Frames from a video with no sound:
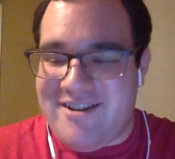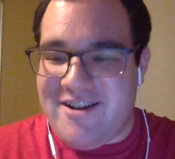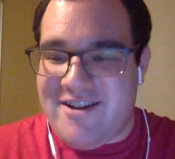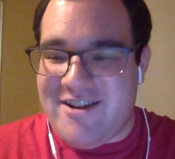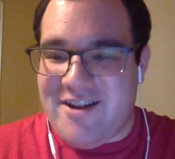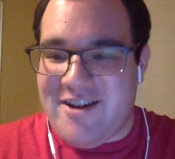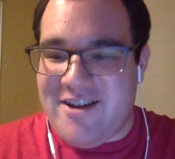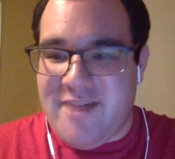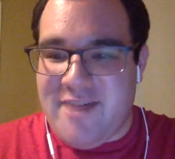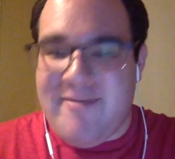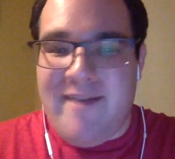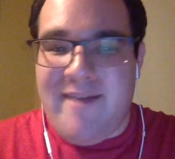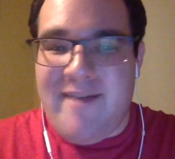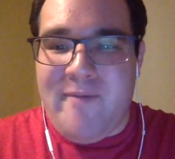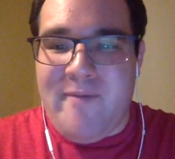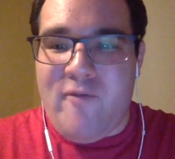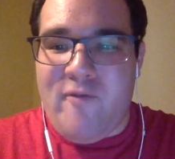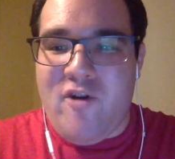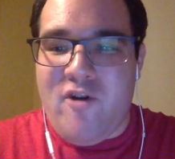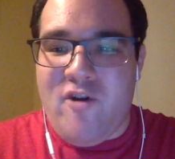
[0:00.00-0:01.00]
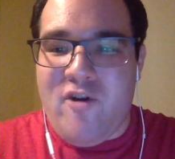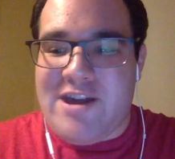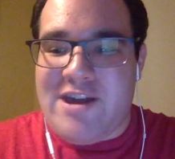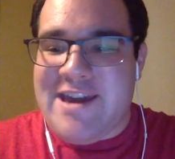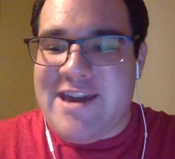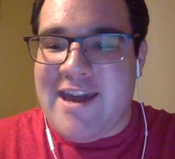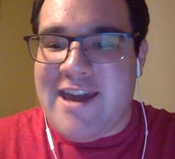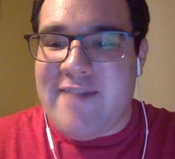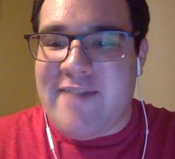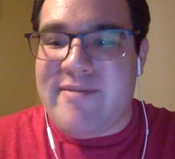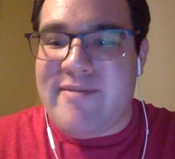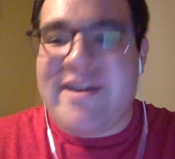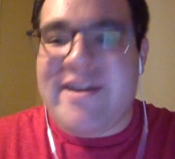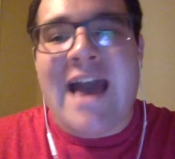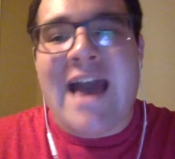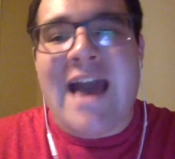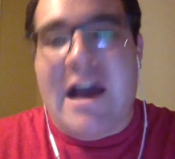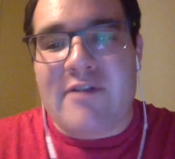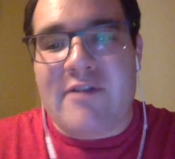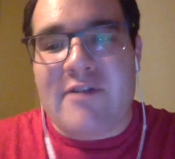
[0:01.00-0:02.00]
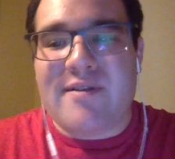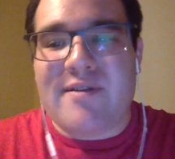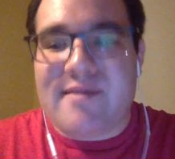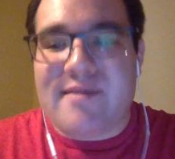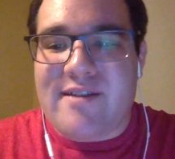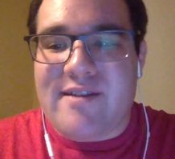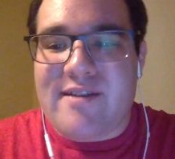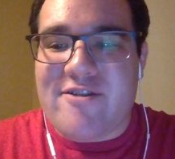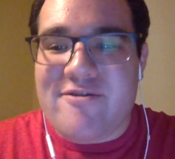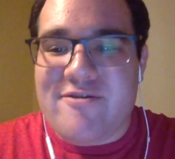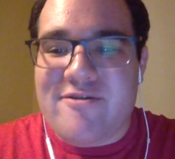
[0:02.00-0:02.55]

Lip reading: she might have been wearing a "Kick Me Out" sticker.